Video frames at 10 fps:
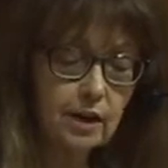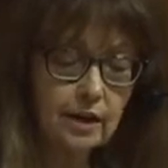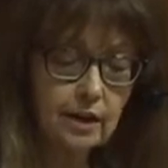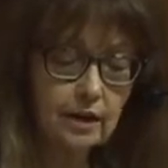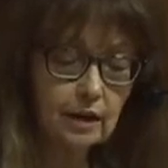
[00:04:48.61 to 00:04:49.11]

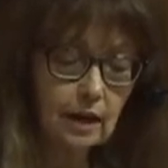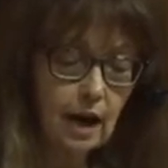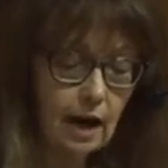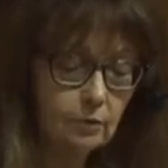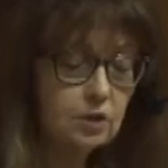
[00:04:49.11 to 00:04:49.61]
air,
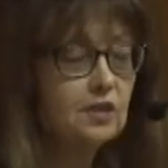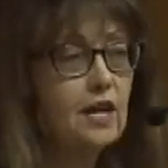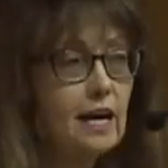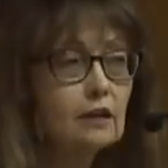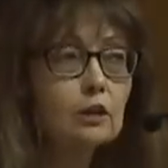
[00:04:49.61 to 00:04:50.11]
I was
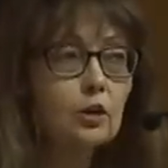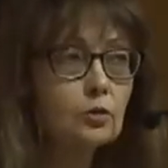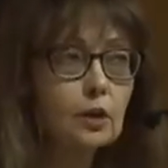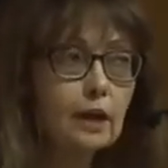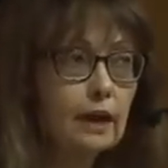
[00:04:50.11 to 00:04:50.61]
that
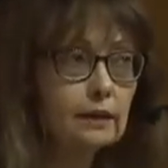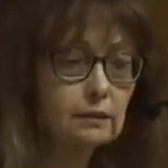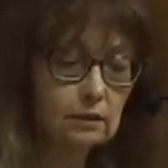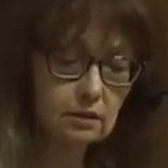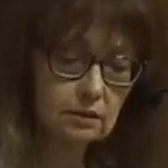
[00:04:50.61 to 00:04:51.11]
alone again,